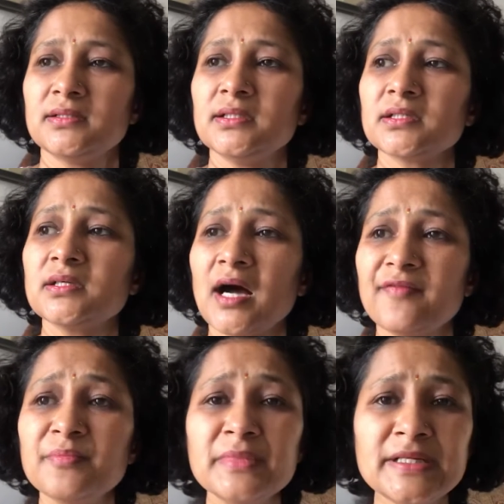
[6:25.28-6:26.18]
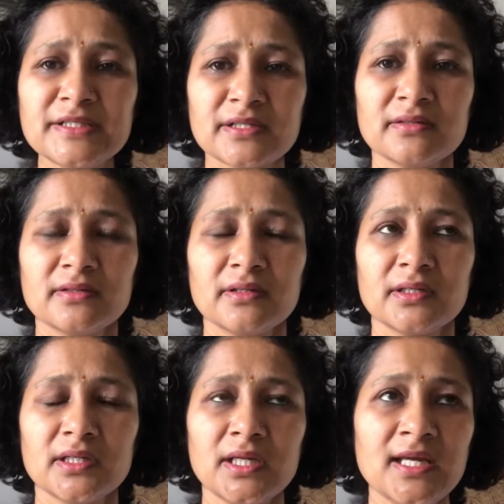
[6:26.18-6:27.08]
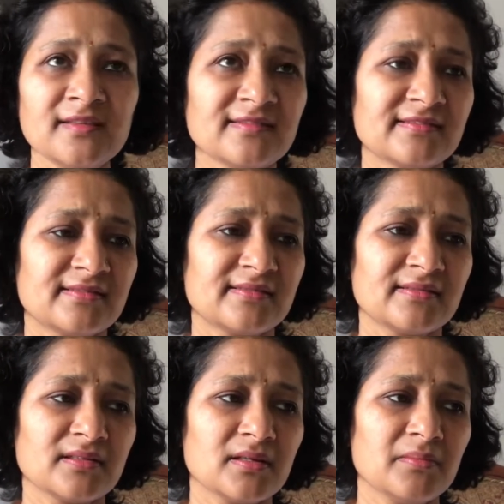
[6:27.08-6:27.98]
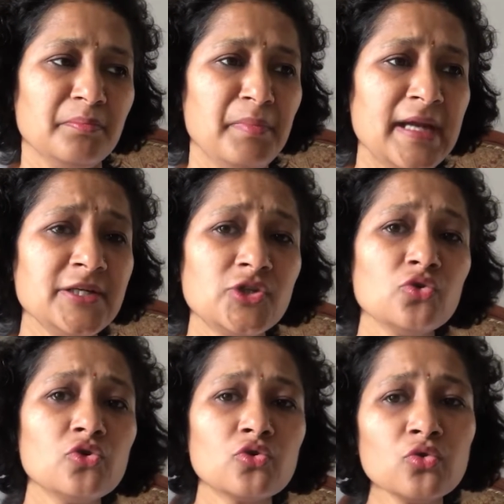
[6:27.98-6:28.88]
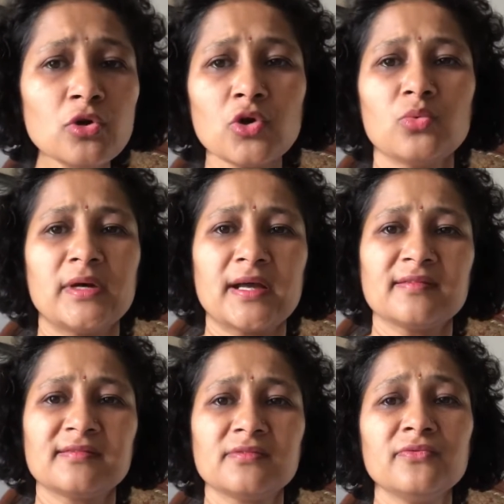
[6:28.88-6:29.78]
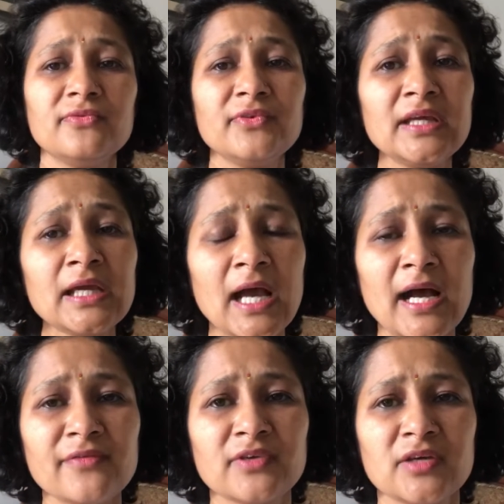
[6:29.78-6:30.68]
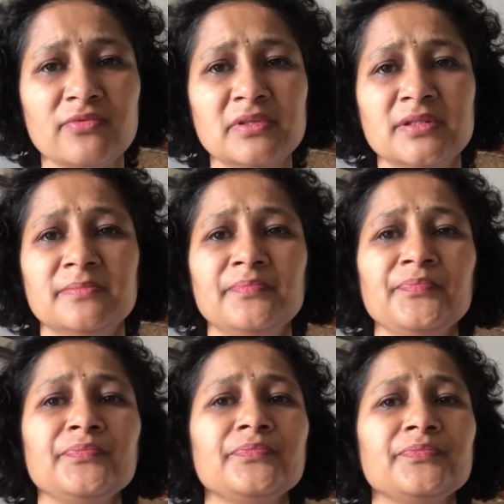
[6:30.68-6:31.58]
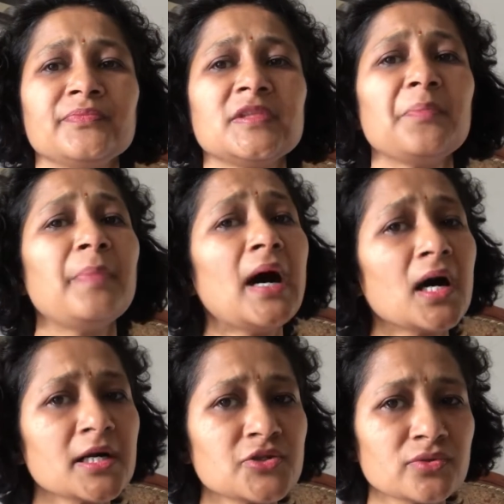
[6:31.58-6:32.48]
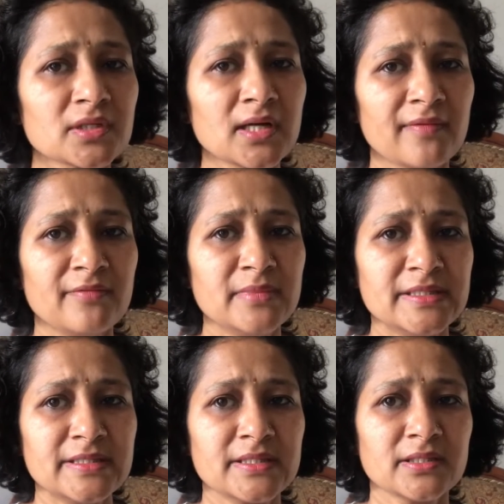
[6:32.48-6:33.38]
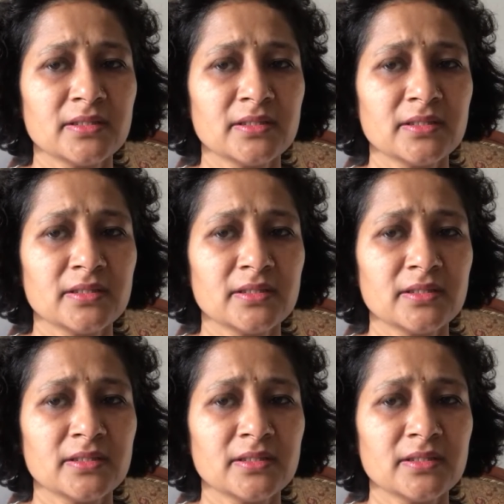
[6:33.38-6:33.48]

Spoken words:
the government is meant to rule over us. We have given the power to the government